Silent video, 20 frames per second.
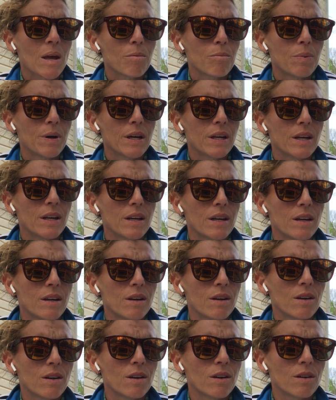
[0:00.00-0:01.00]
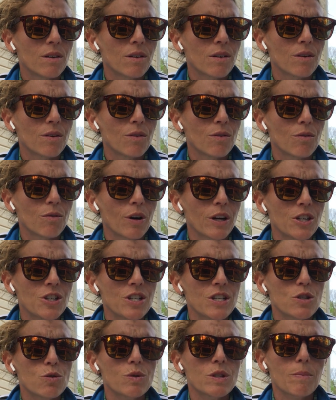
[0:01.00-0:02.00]
but right,
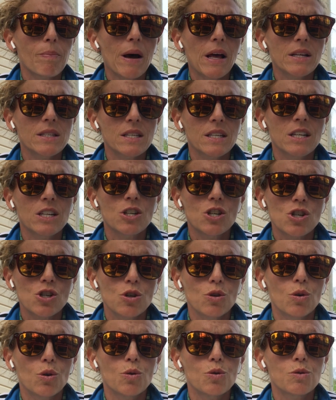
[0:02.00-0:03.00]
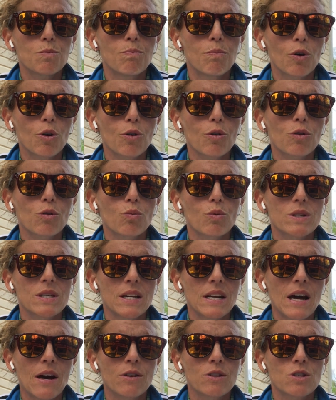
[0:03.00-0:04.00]
Jesus was a Palestinian Jew whose birth was
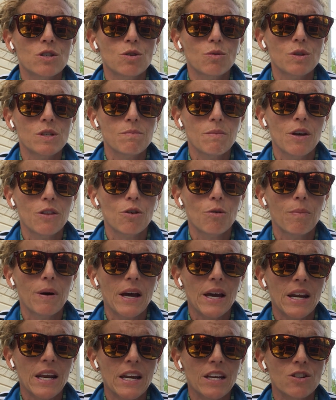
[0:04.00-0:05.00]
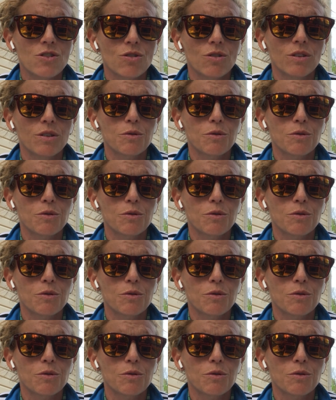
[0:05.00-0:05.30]
announced to his mother by an angel.